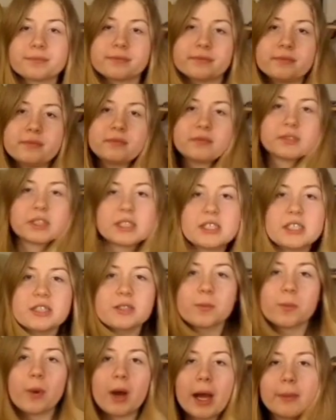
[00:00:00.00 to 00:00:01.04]
It
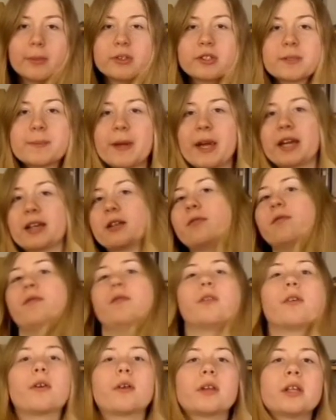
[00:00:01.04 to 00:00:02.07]
just wobbles back and
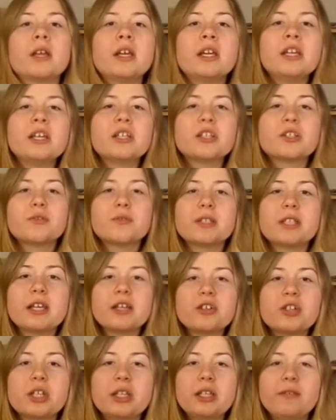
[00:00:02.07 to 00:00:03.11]
forth. So it's
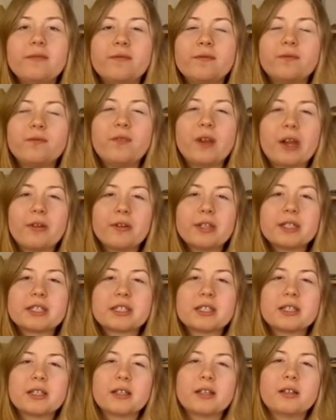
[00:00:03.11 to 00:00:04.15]
actually very
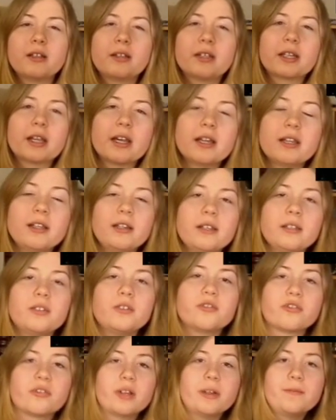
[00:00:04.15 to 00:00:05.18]
still. It kind of
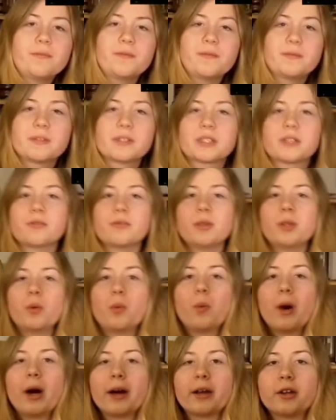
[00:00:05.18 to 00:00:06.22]
drifts through the
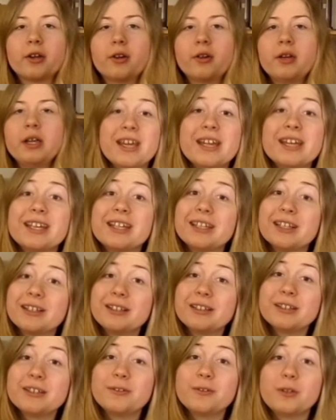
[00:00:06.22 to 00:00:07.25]
water. The
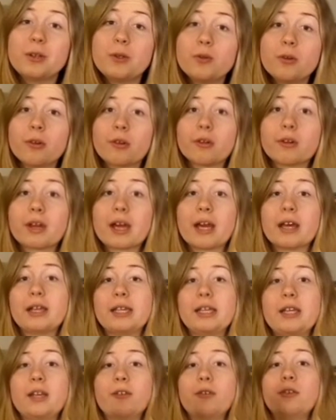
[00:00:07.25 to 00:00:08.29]
little lure kind of
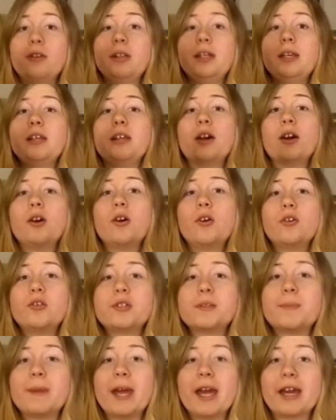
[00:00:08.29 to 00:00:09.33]
eerily
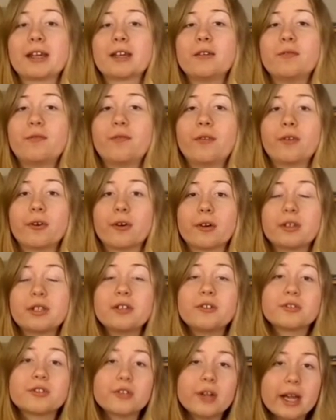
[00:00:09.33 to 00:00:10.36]
goes back and forth
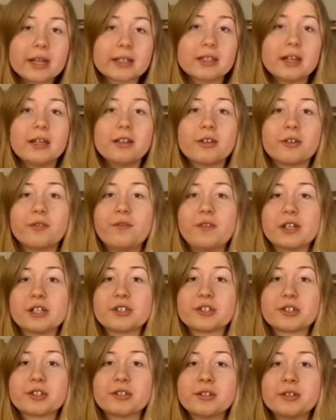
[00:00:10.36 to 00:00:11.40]
to attract other
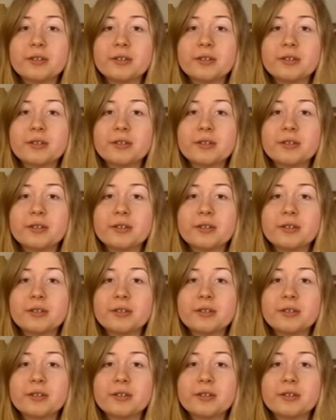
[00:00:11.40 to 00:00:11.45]
fish